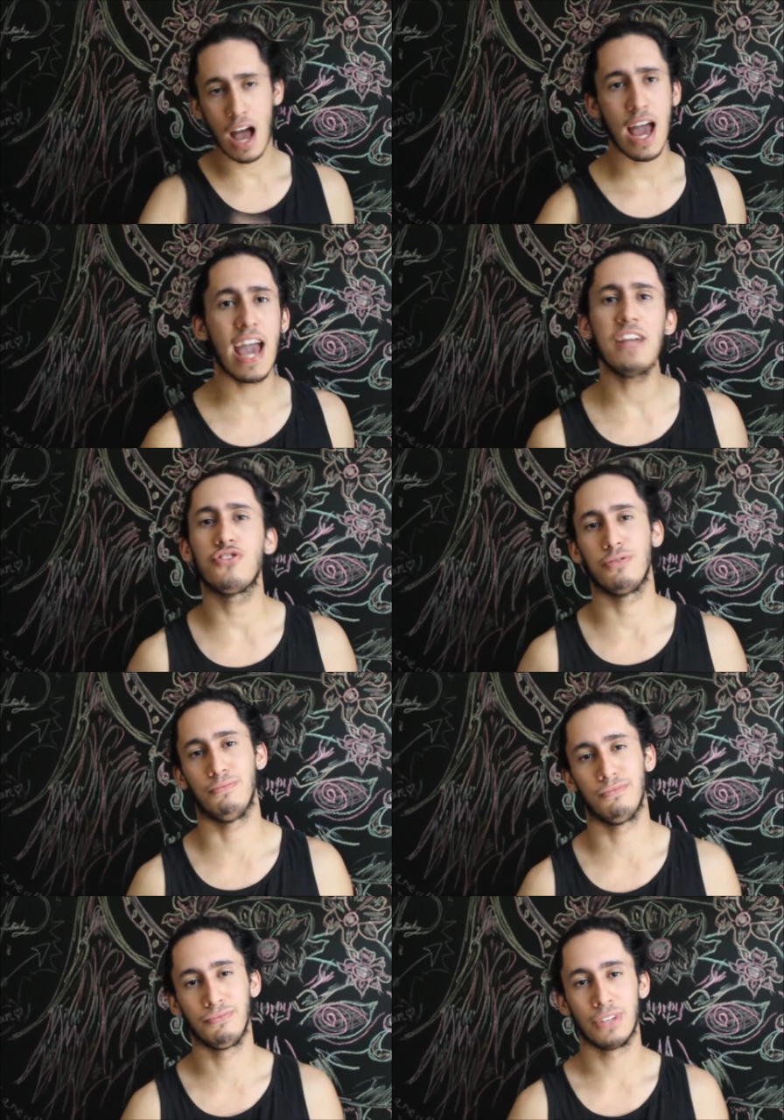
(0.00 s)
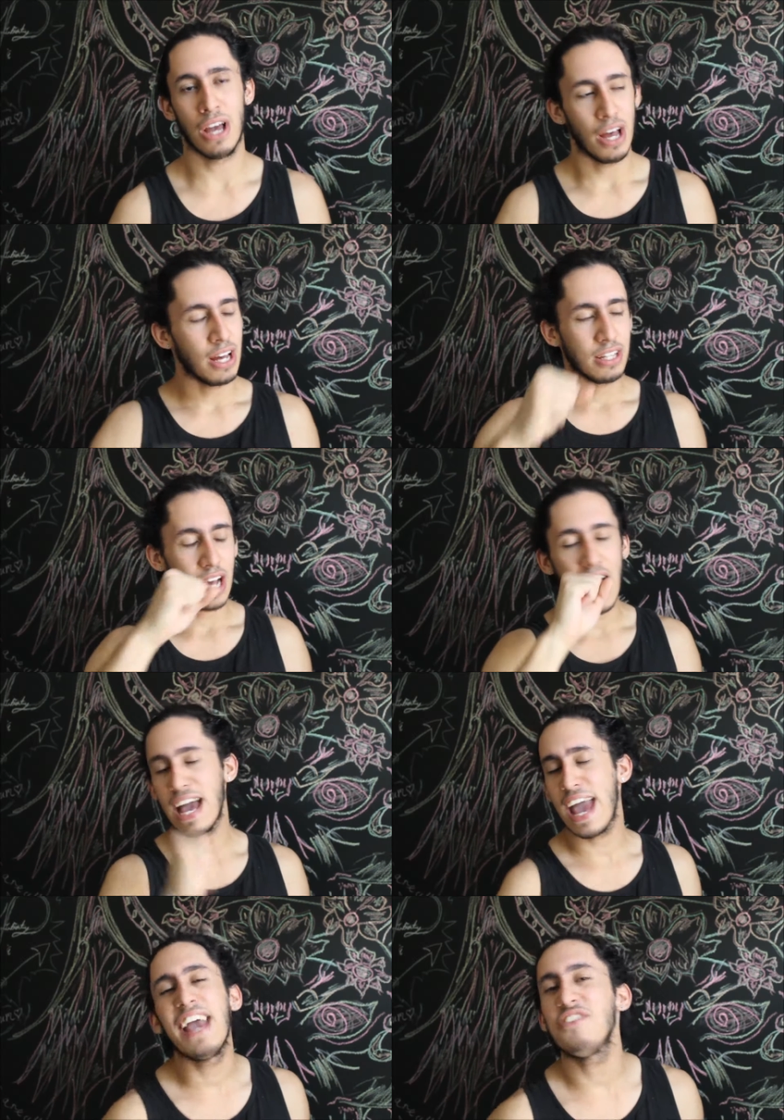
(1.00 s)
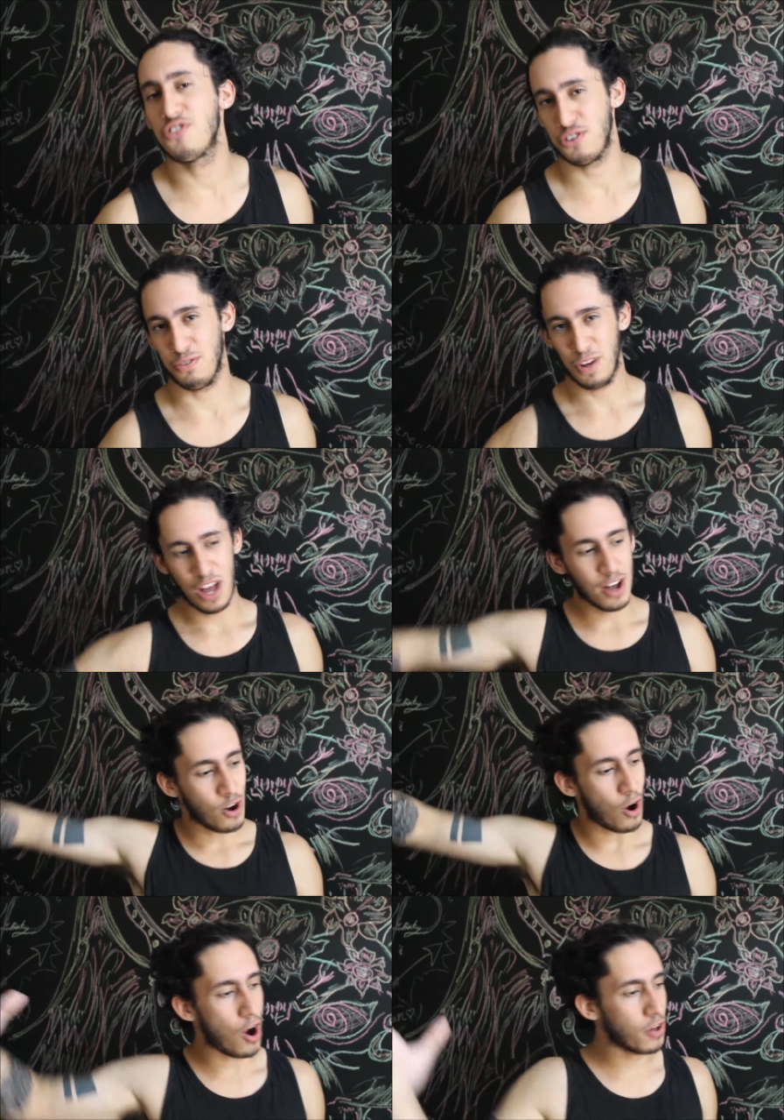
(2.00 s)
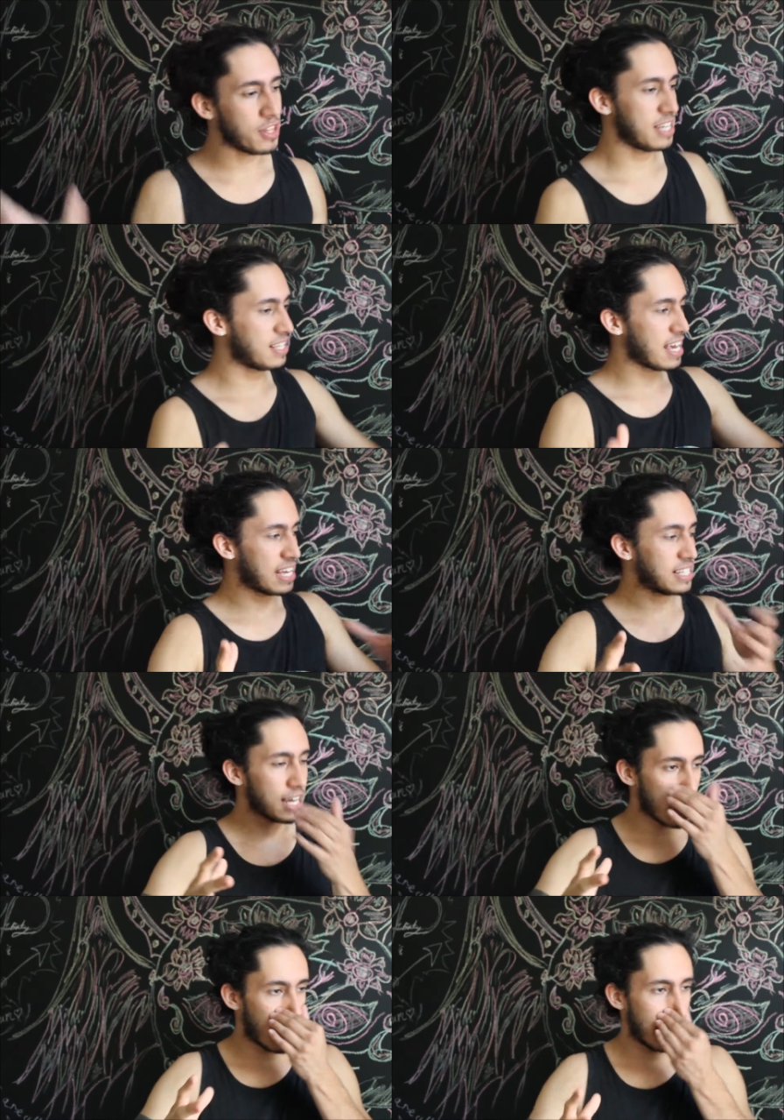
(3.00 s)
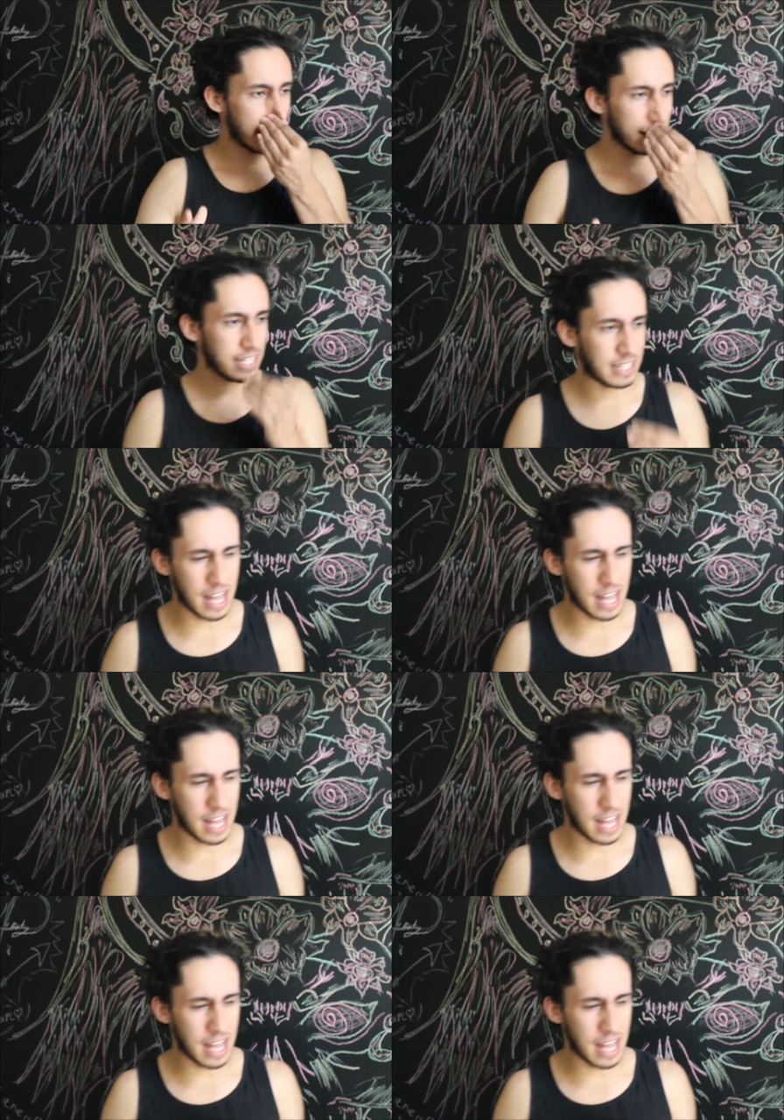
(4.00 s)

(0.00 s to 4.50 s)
I hate you. I hate you. All these, like, it's like a, it's like,